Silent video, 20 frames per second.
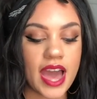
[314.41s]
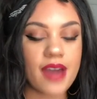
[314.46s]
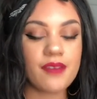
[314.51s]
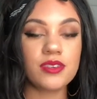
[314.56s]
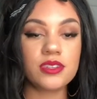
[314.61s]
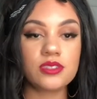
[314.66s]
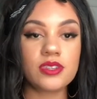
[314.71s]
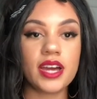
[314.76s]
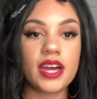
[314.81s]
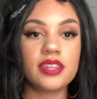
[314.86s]

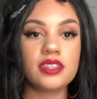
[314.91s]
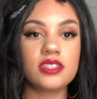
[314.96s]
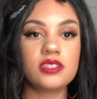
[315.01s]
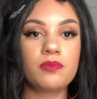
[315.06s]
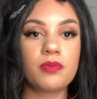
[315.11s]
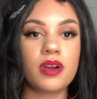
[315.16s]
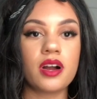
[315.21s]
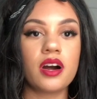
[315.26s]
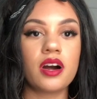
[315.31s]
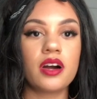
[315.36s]
haven't tried this
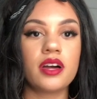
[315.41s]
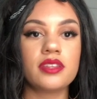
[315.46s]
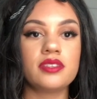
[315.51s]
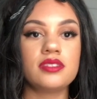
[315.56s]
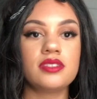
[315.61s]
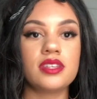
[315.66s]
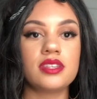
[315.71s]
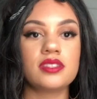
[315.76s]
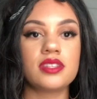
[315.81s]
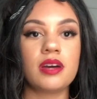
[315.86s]
bra on
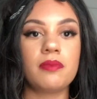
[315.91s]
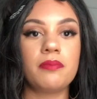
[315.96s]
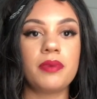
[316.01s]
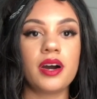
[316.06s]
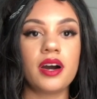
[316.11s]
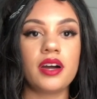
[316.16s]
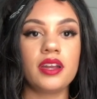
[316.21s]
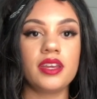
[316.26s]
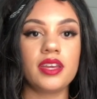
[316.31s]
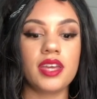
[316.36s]
since I
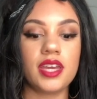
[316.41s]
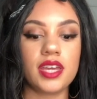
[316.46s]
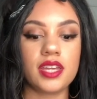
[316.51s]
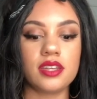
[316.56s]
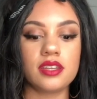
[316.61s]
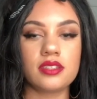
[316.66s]
bought it,